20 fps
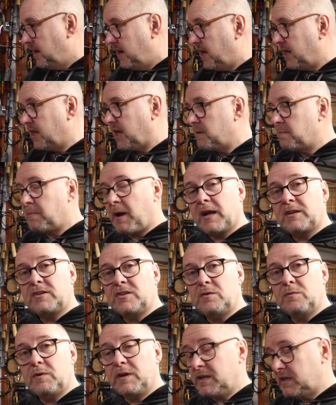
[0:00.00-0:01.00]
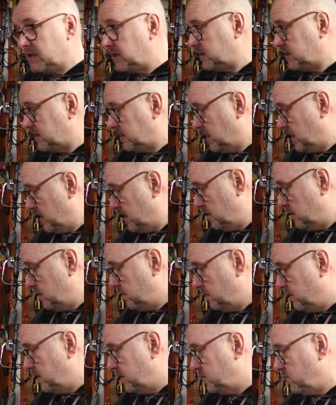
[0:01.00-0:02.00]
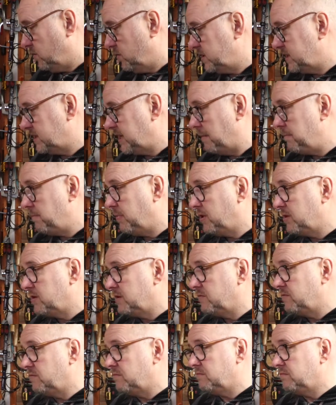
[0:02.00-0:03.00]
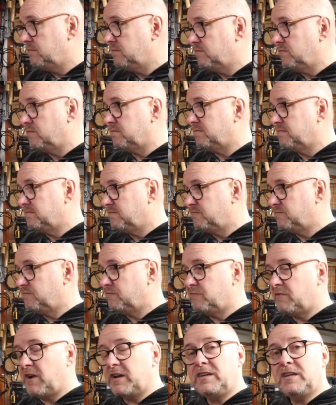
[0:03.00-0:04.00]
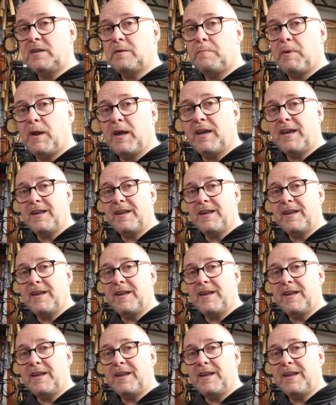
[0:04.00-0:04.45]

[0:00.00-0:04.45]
I'll come back to you when it's all assembled and ready to plug